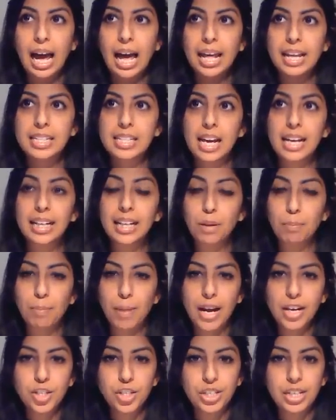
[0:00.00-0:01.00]
And I can
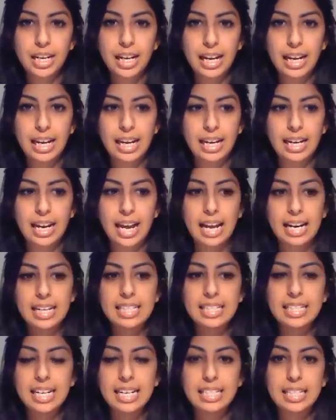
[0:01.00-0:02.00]
imagine in an
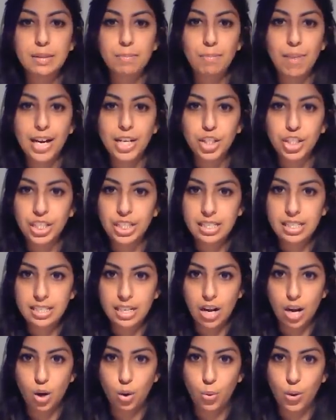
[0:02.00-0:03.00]
extended matching
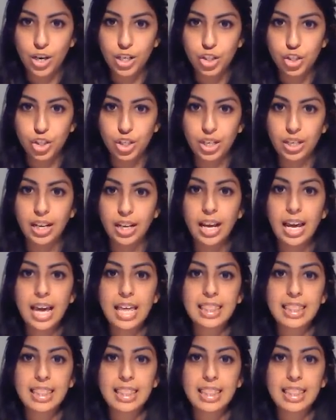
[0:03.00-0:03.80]
style question,